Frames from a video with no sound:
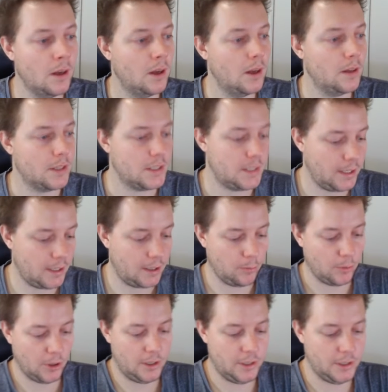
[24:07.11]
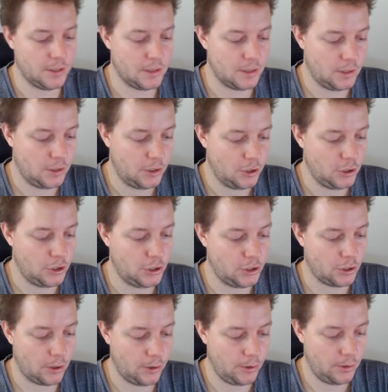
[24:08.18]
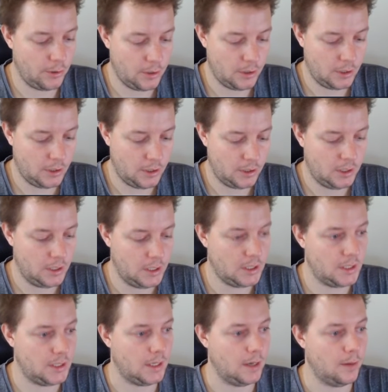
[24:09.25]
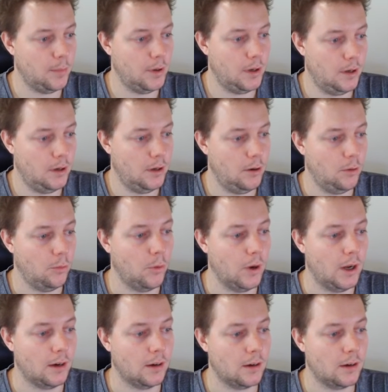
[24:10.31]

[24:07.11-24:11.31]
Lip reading: The second one is show sub1.